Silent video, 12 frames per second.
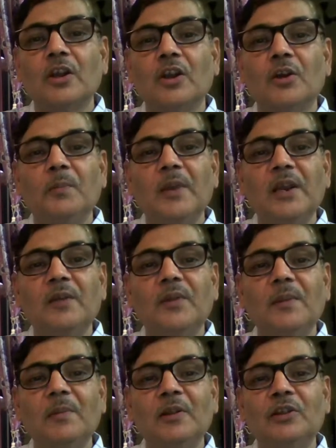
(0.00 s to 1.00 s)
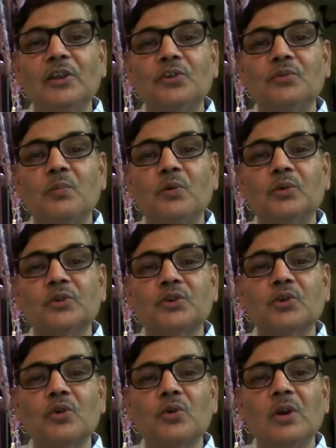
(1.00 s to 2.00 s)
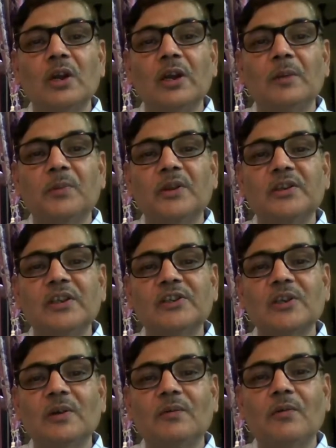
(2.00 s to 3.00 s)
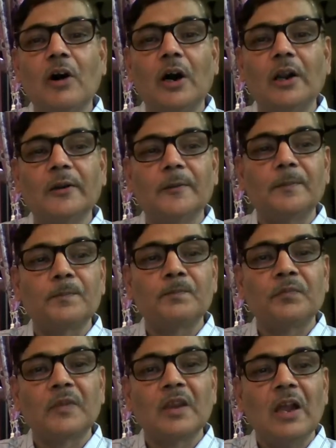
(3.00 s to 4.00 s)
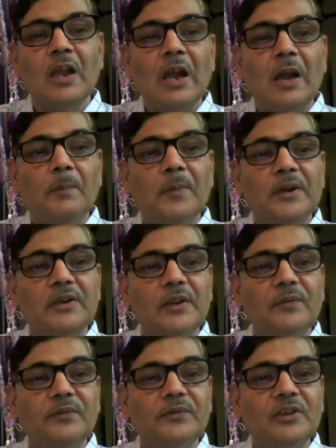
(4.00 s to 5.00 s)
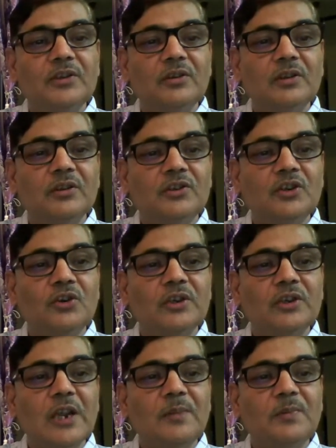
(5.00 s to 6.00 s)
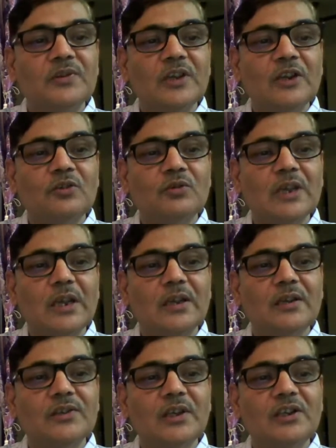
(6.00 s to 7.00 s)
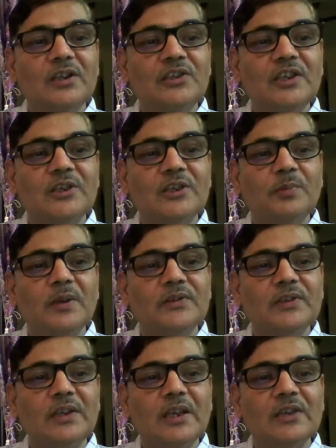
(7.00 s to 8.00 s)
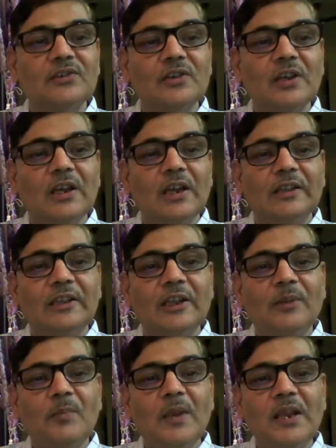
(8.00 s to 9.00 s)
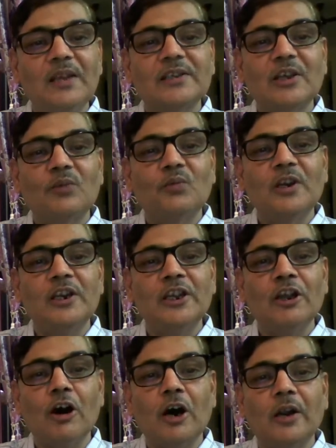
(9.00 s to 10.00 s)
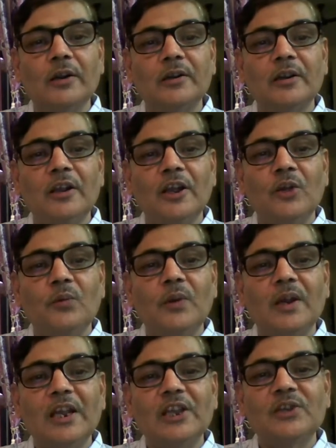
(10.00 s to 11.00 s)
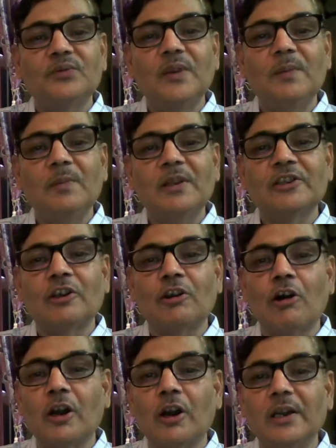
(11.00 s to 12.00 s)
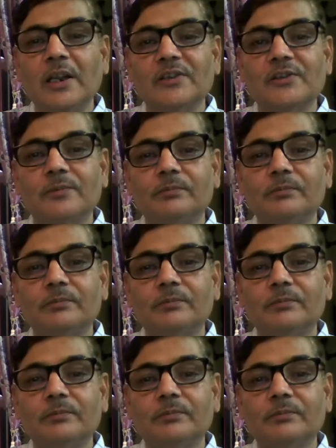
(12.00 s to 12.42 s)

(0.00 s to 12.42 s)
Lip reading: Male, female, they both show presence of horn. But if the genotype is heterozygous, that is H plus H, then males are only horned, whereas females are hornless.